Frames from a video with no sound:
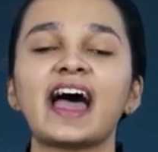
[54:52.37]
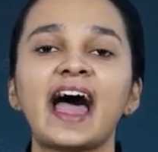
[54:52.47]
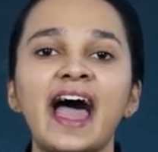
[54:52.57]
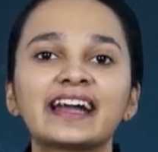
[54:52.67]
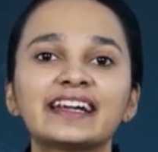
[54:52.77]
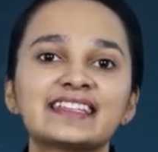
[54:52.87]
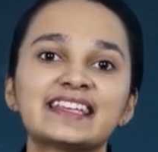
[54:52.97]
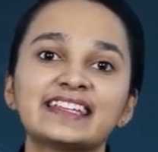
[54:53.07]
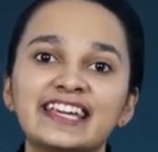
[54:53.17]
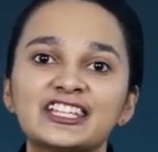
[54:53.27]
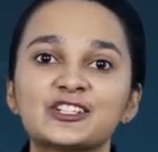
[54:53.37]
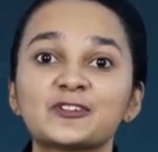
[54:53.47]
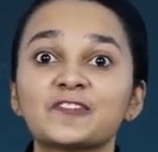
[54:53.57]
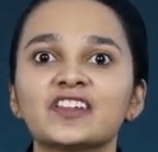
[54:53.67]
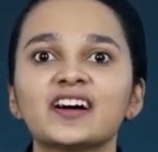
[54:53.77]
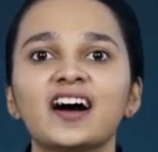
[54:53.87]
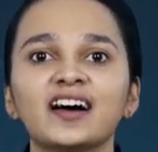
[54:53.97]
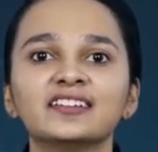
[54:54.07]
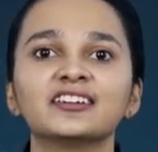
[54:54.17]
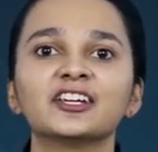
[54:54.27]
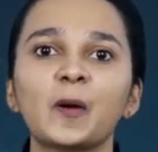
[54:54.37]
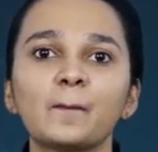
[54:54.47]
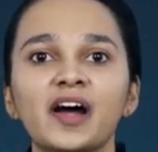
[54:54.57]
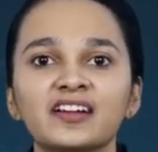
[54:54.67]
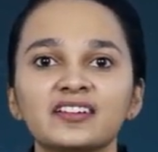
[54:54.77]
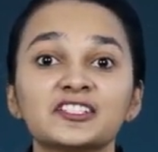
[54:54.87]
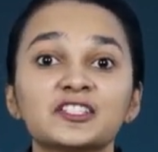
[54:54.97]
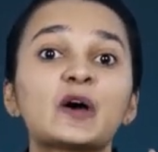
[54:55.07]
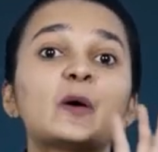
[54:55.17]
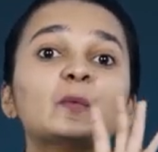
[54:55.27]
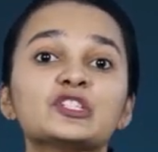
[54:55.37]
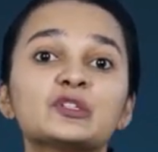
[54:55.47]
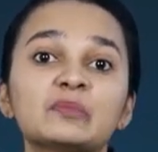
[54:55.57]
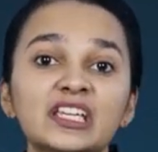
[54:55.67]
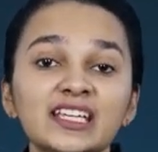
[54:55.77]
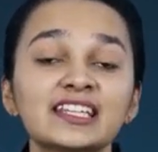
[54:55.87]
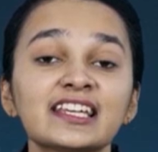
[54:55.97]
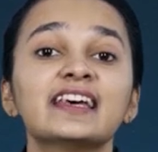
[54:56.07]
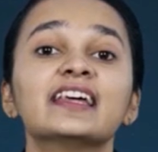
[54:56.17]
act as an agent of the other partners which means